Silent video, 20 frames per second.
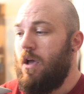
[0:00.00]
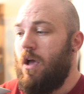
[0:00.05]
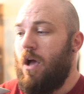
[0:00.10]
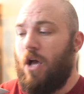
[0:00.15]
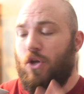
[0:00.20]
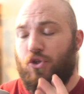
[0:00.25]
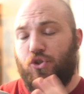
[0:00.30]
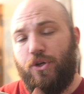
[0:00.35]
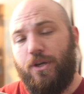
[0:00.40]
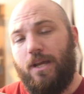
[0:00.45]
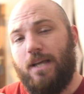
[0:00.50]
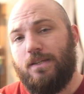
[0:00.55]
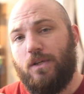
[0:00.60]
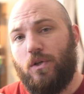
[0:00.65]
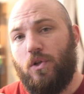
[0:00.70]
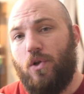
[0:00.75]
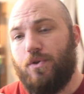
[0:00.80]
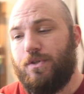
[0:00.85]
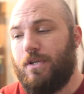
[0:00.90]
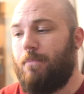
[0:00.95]
I'll show you guys a
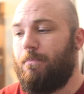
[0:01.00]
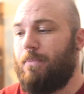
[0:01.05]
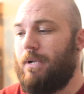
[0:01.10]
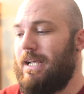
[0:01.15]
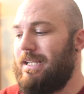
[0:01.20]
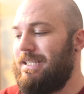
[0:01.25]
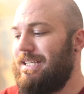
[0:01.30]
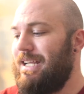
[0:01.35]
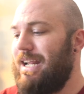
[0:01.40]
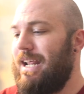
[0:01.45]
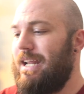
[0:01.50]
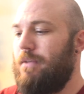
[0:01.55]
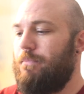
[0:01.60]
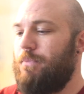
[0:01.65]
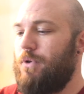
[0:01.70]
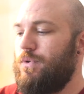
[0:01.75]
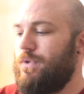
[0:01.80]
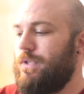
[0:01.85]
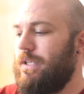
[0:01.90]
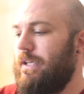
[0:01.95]
close-up, but I did end up
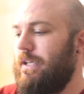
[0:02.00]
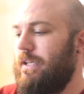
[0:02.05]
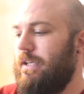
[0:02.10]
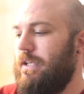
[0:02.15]
using